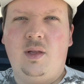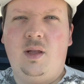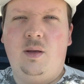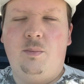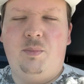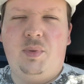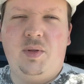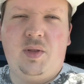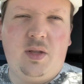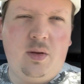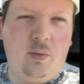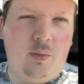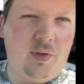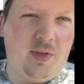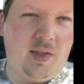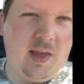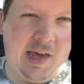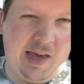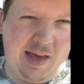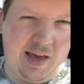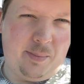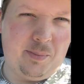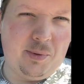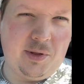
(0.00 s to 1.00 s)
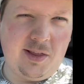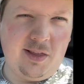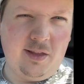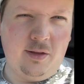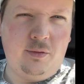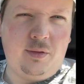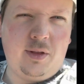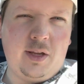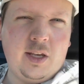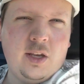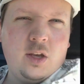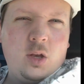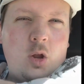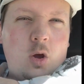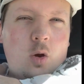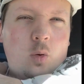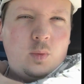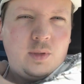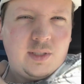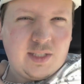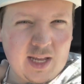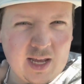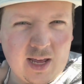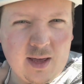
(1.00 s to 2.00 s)
But there was absolutely no
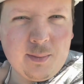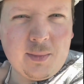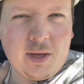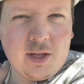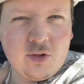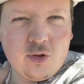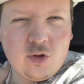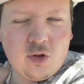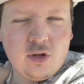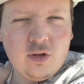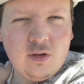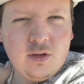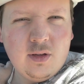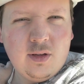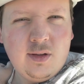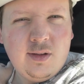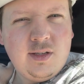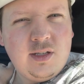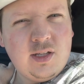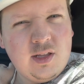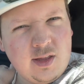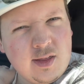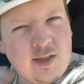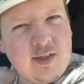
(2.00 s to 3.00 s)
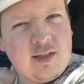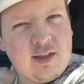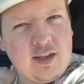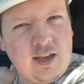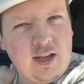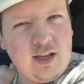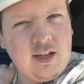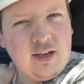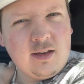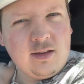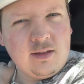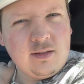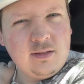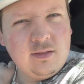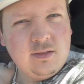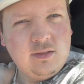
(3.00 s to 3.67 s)
damage to the skin.